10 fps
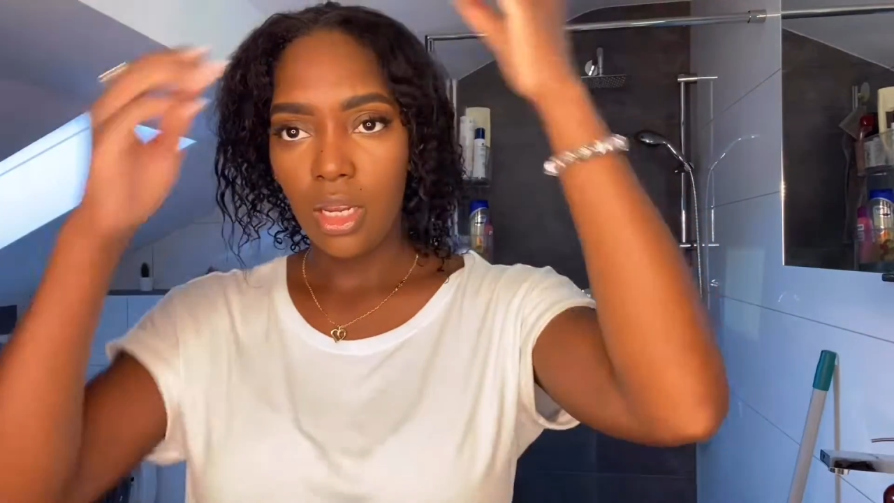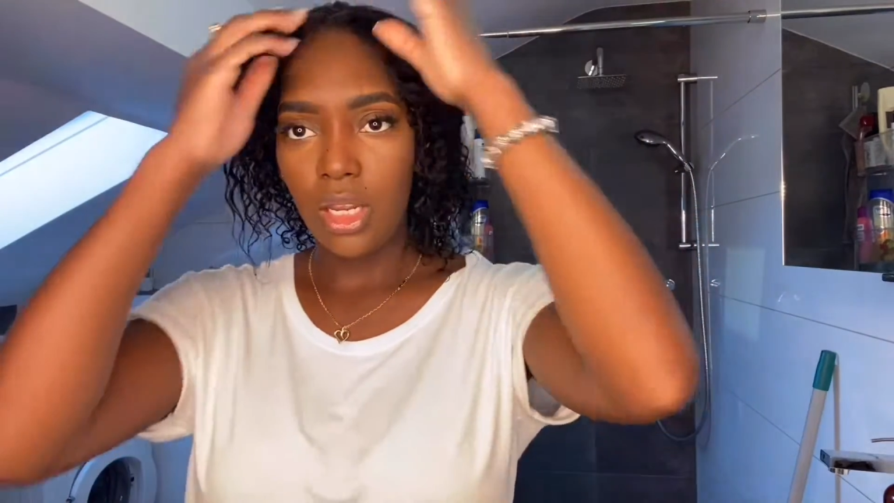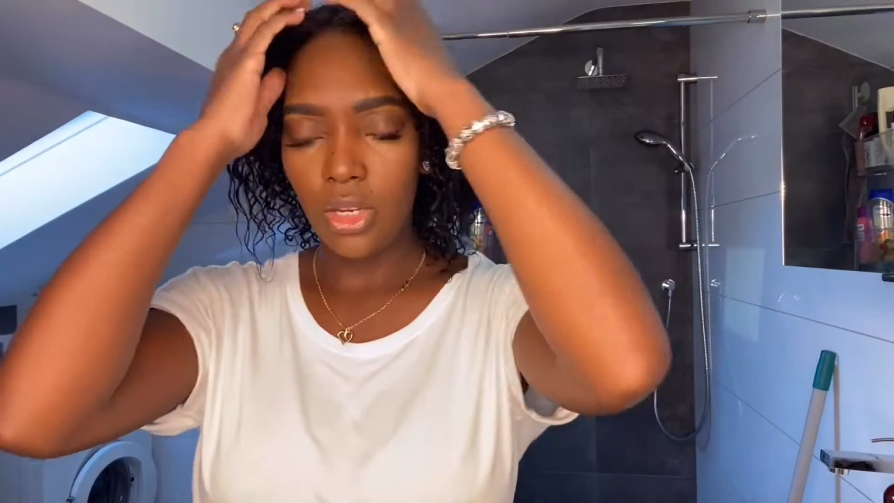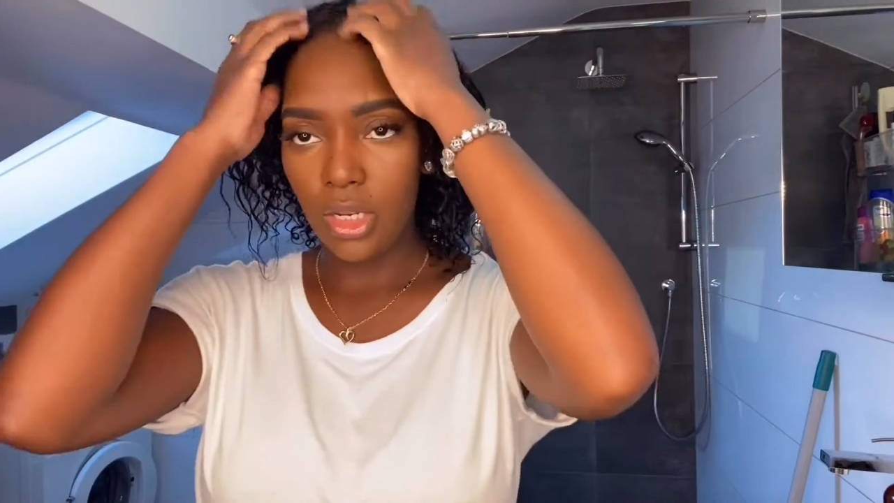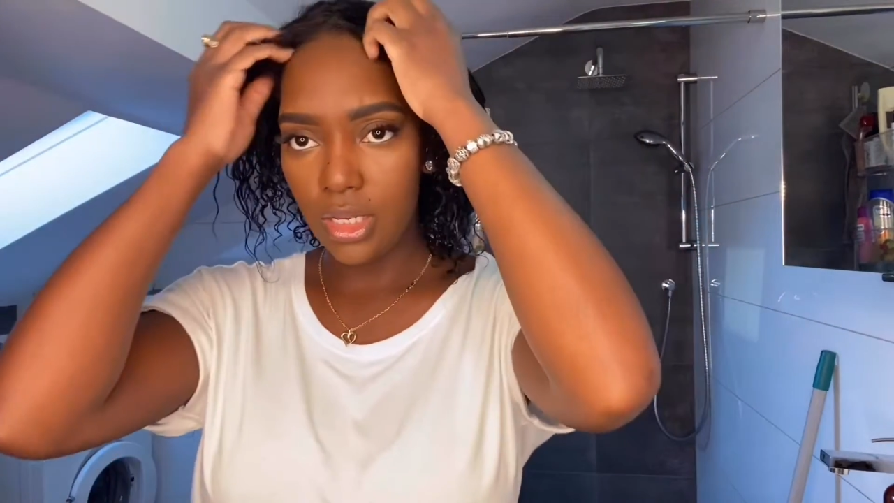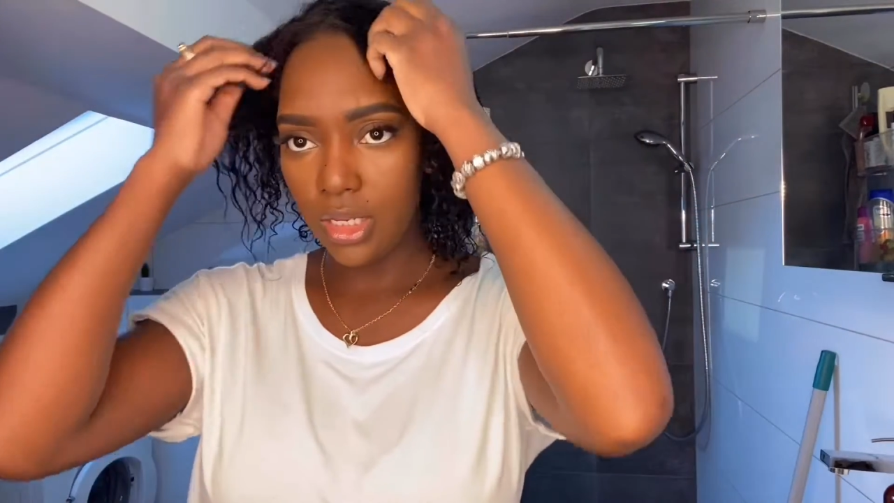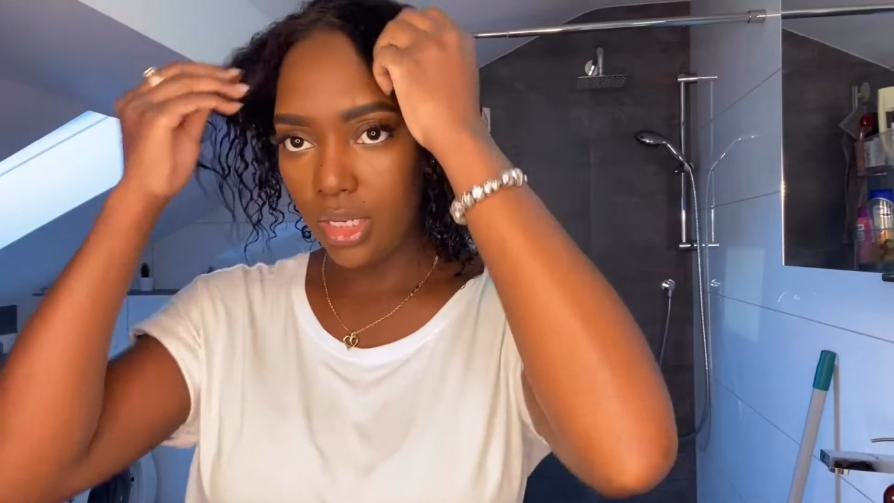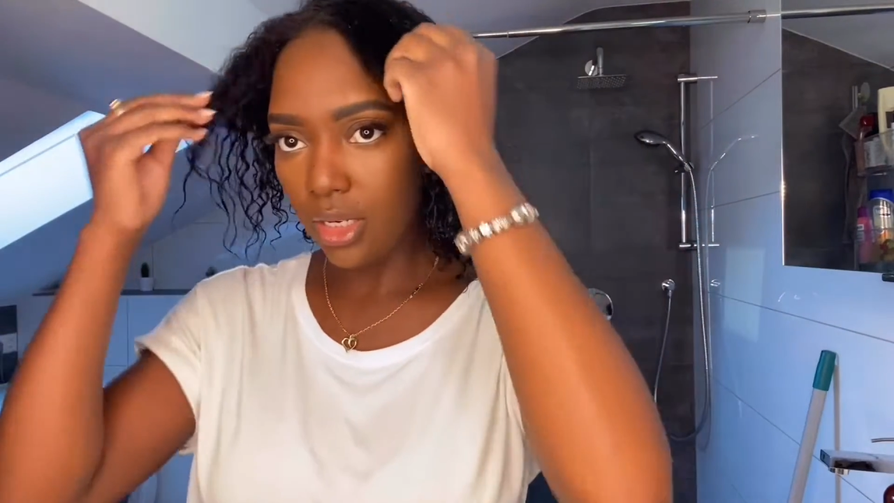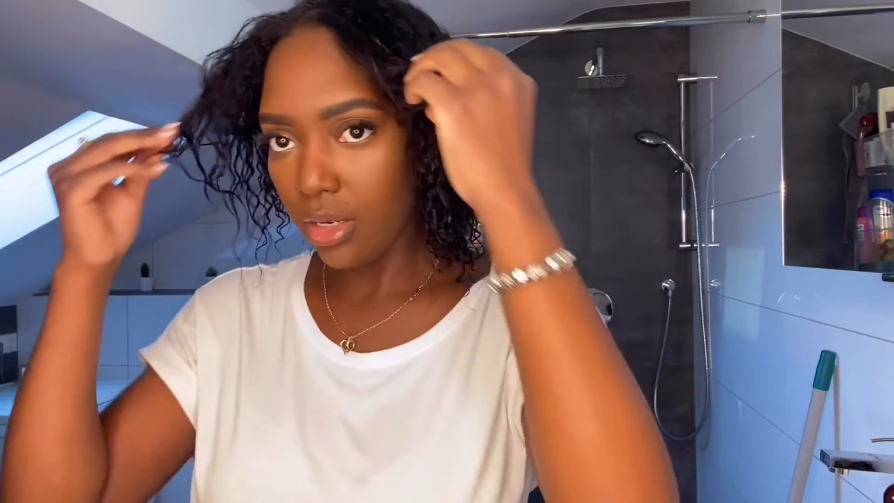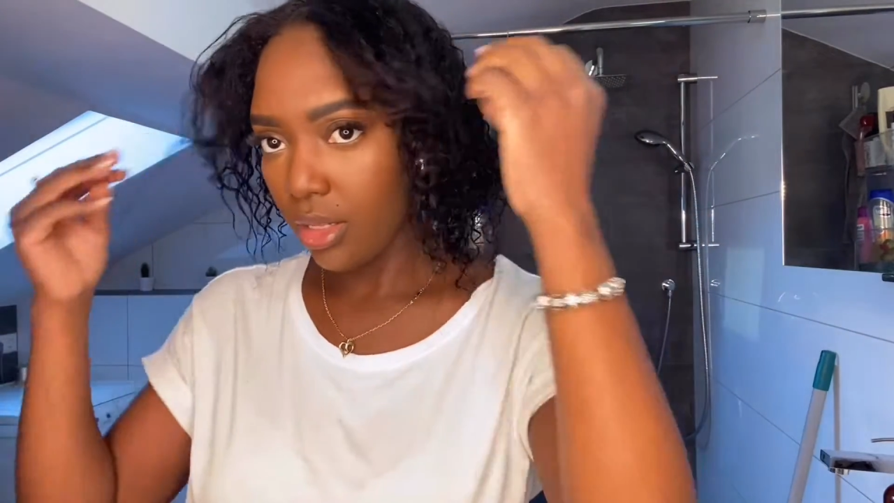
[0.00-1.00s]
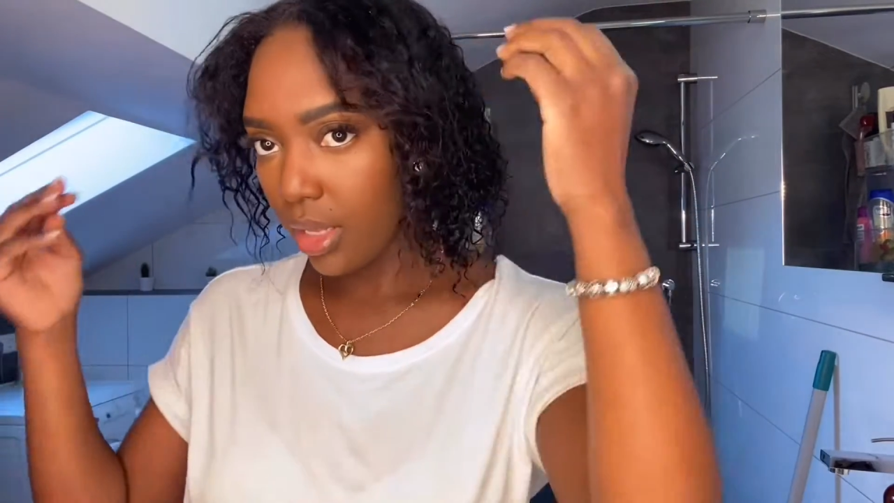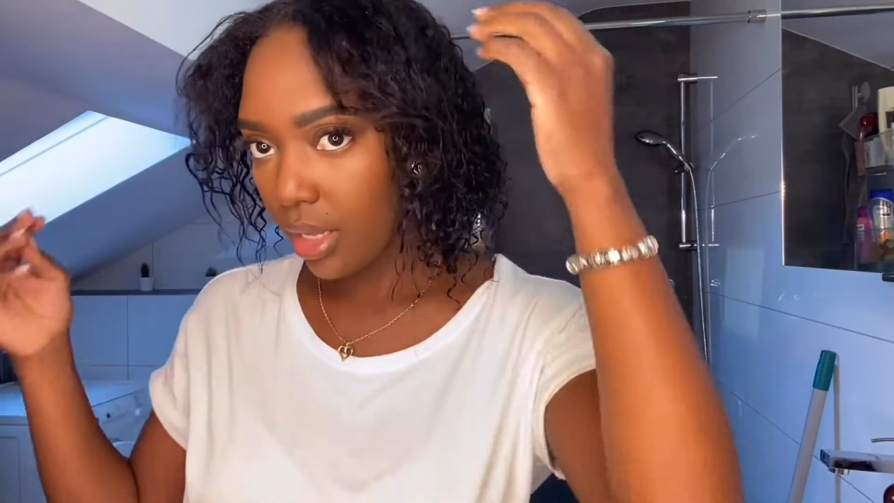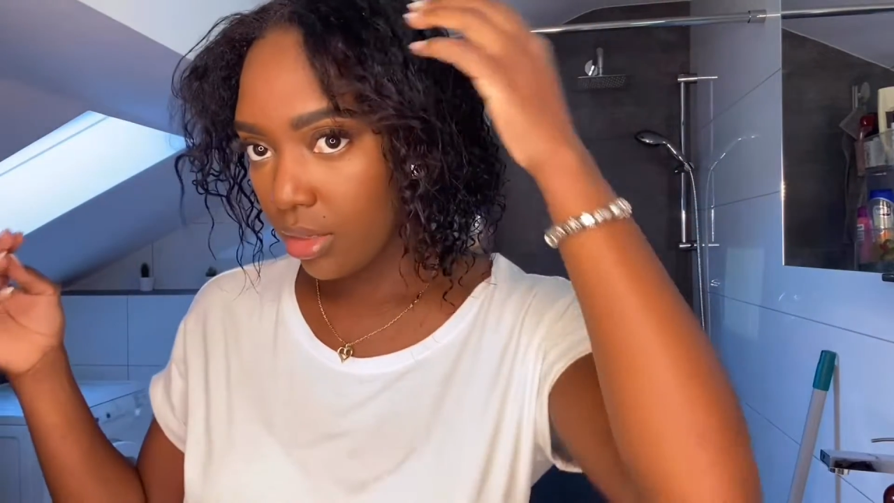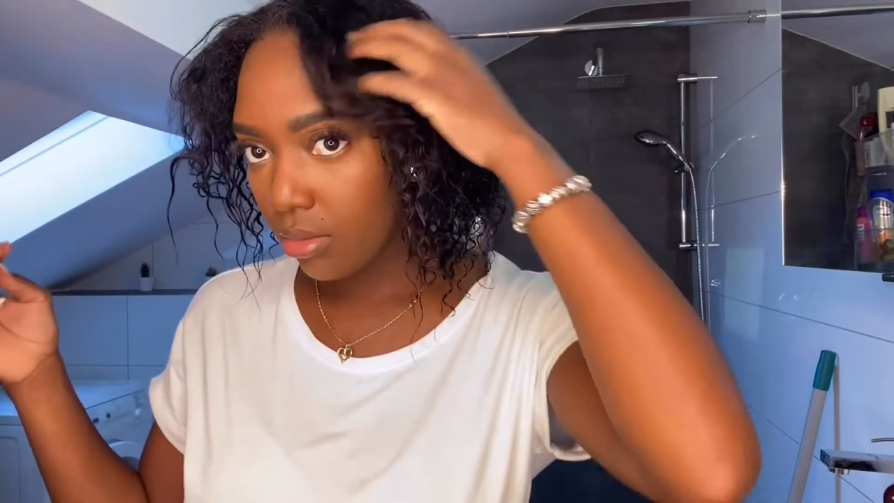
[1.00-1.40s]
And you can see here that